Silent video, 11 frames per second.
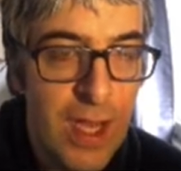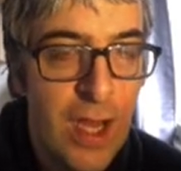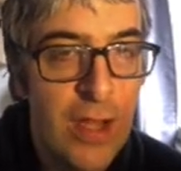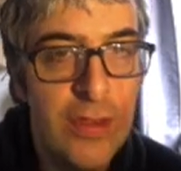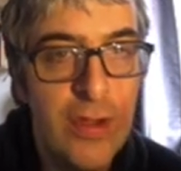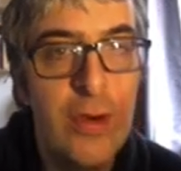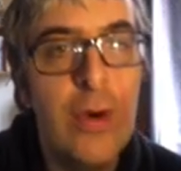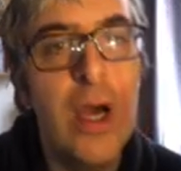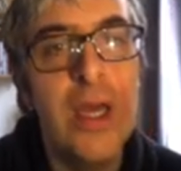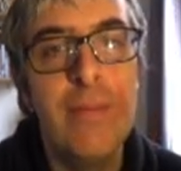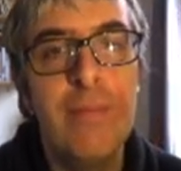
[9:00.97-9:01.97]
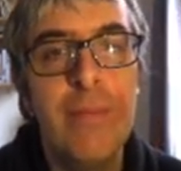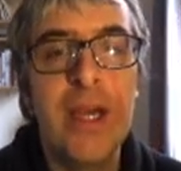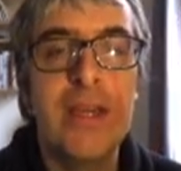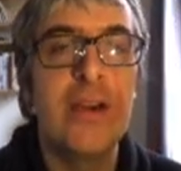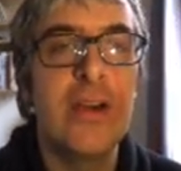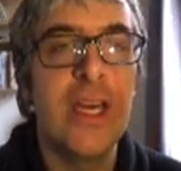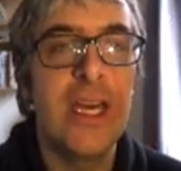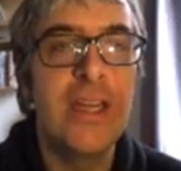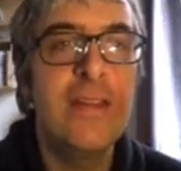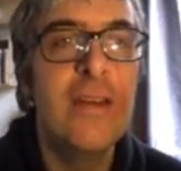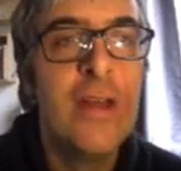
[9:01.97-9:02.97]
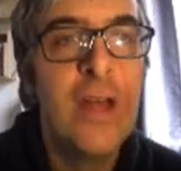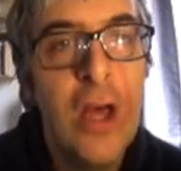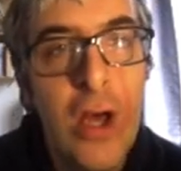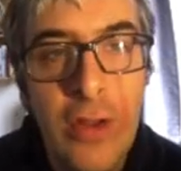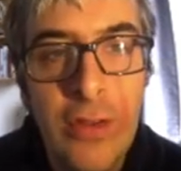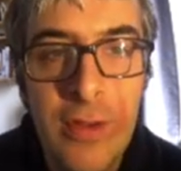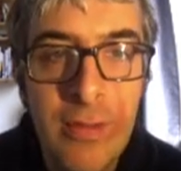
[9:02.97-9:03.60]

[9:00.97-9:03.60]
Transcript: And now I am back again on the